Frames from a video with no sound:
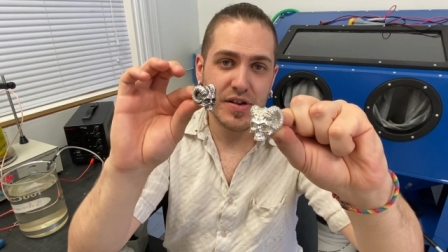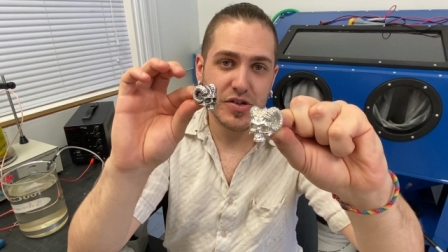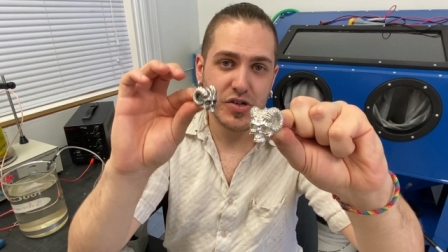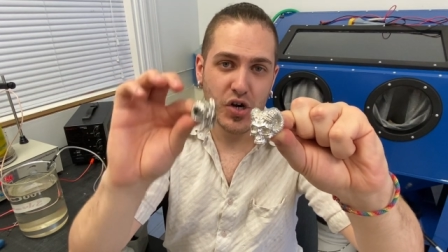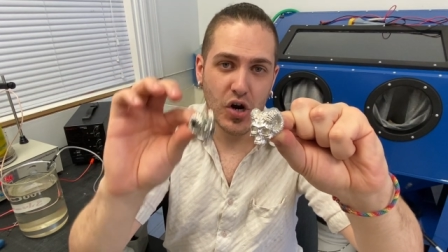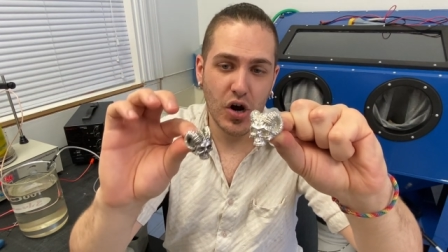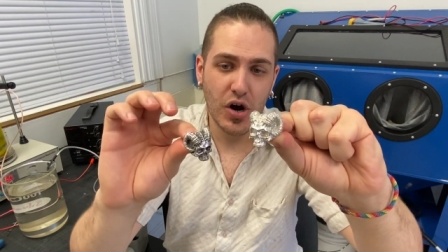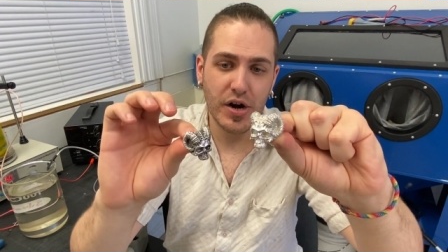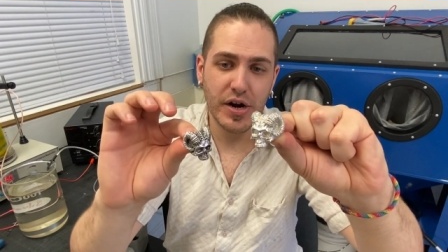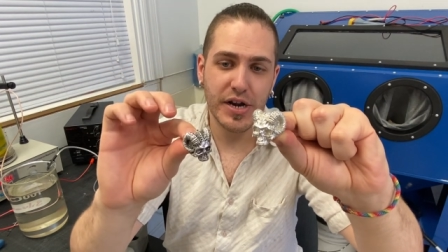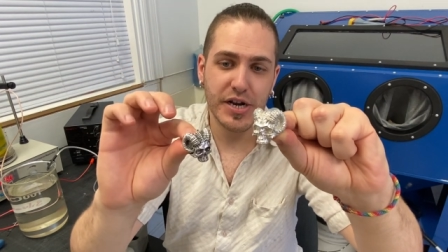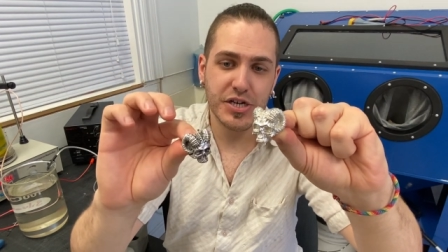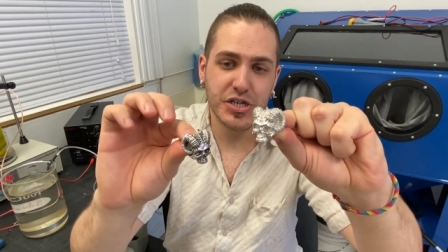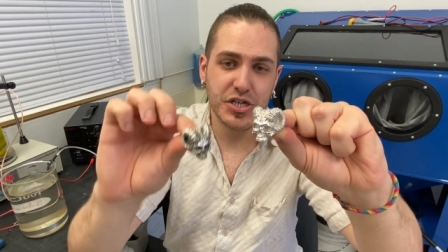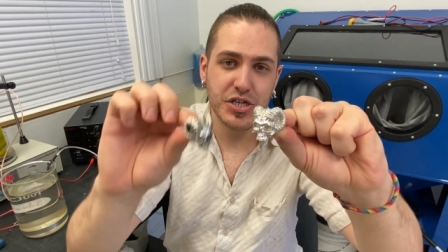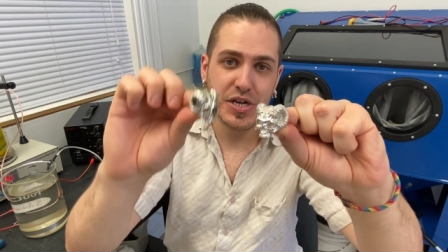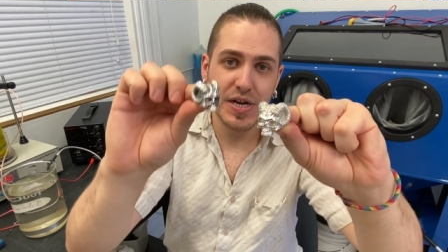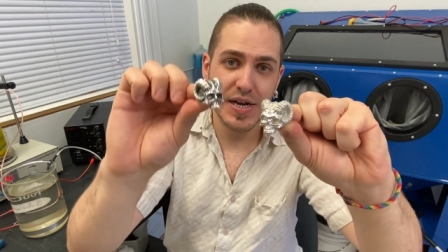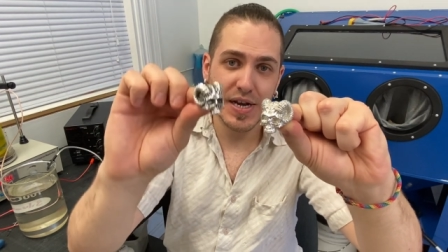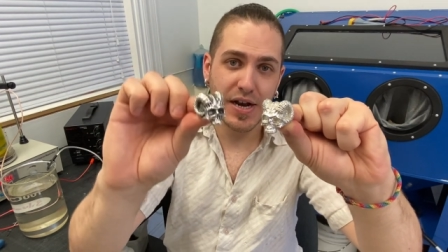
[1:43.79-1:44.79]

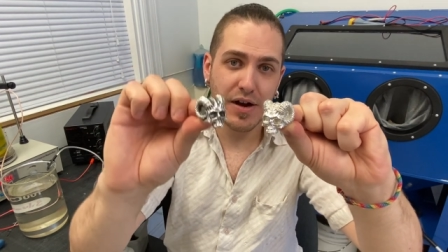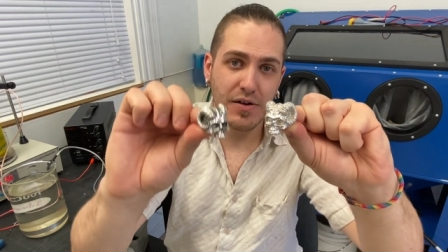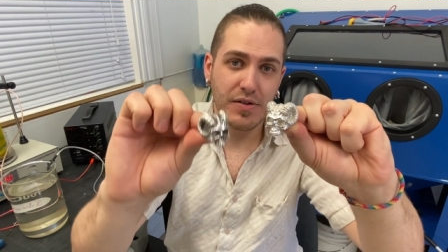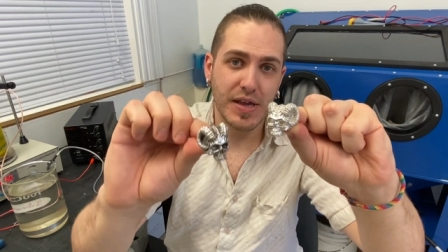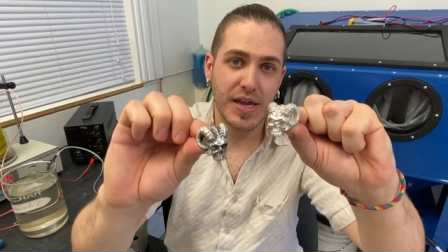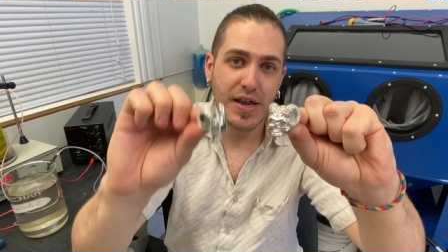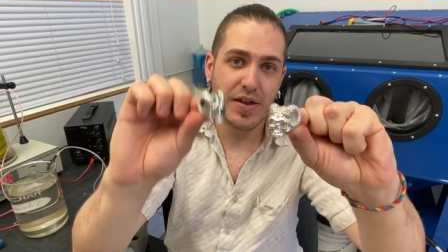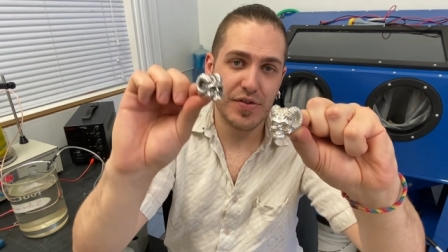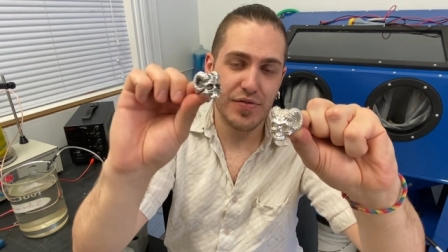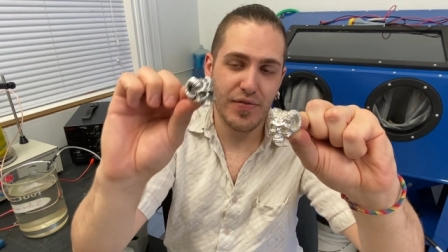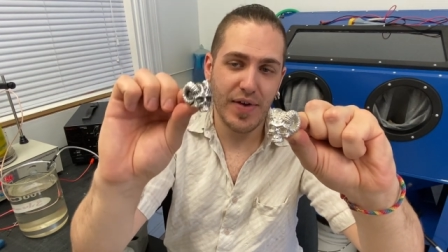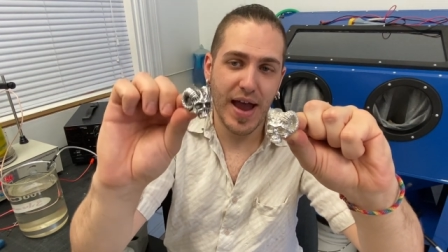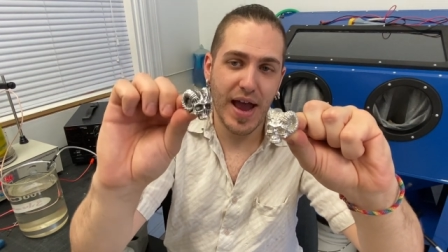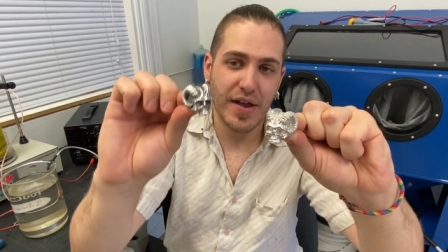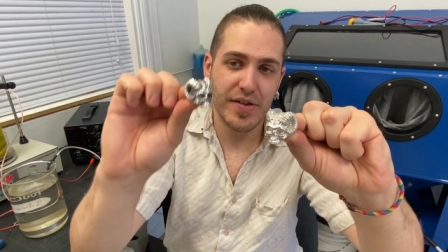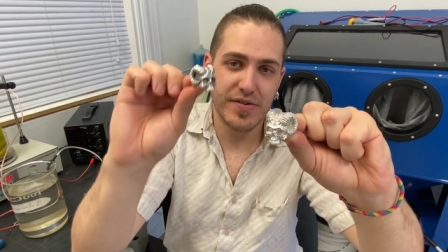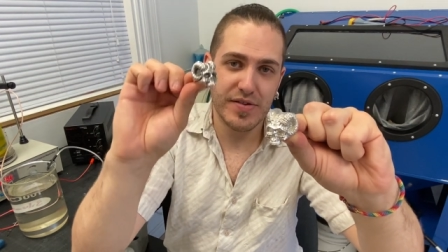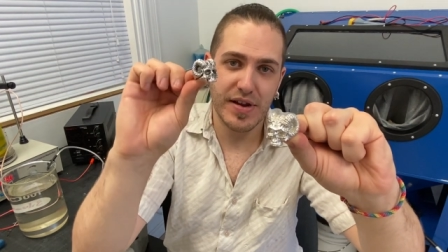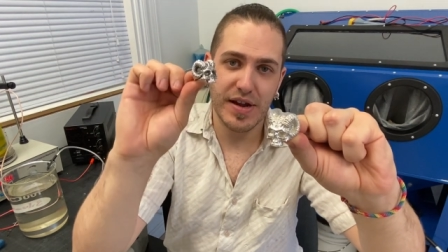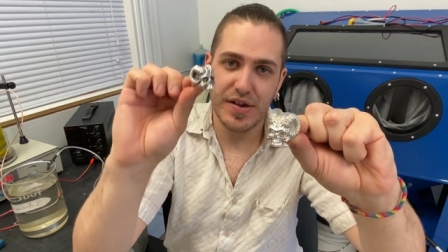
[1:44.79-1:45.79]
tarnish nearly as
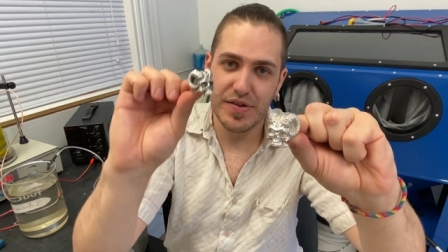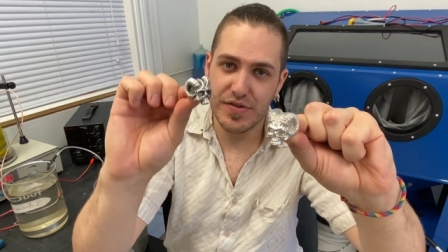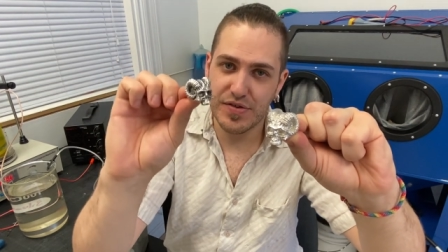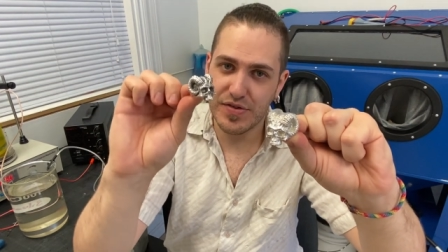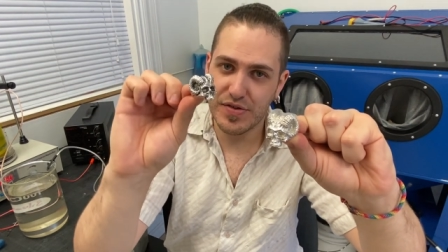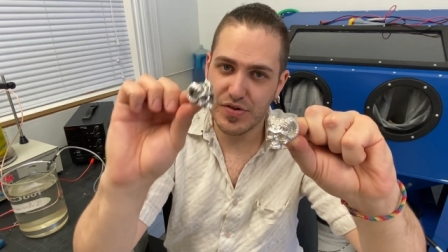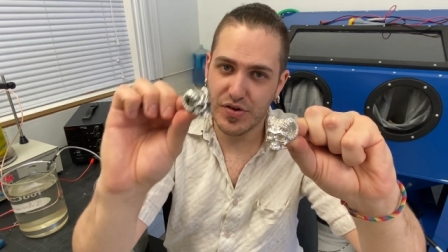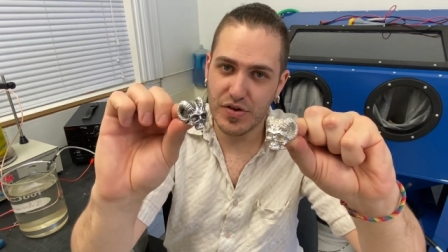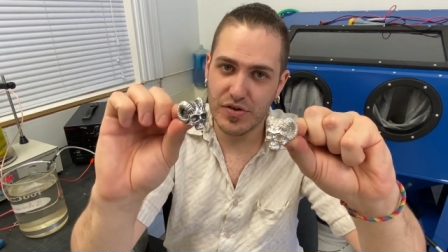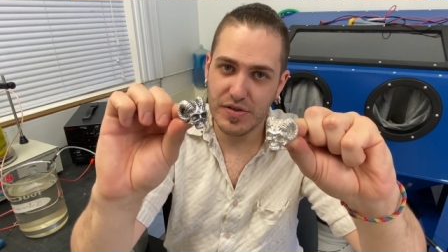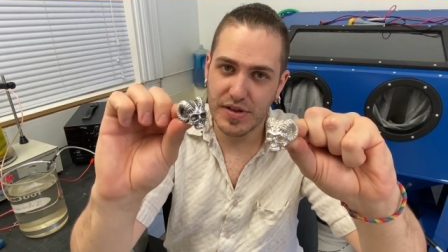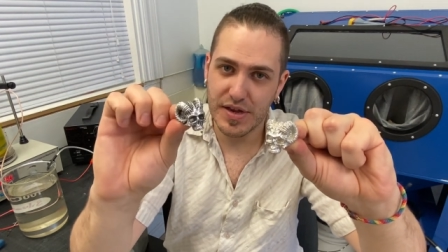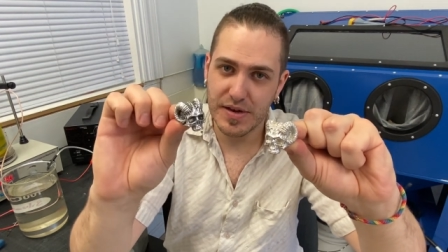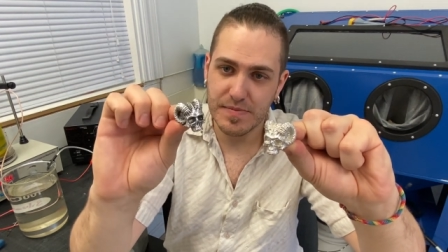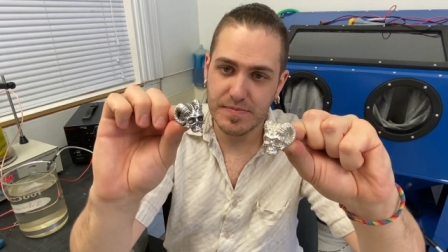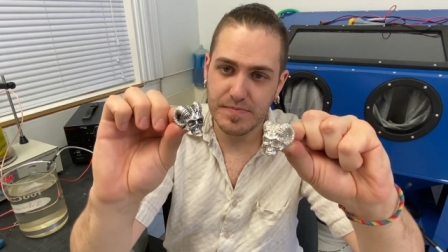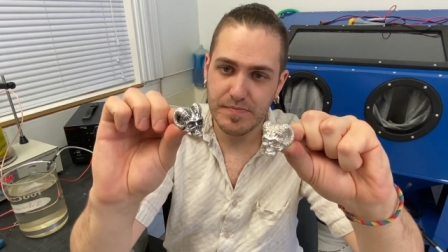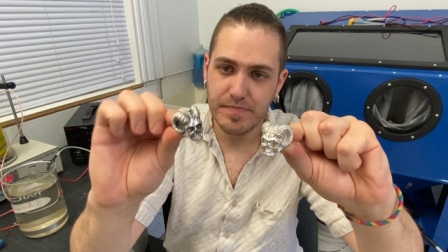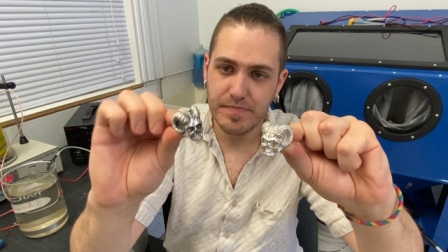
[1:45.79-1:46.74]
fast as sterling.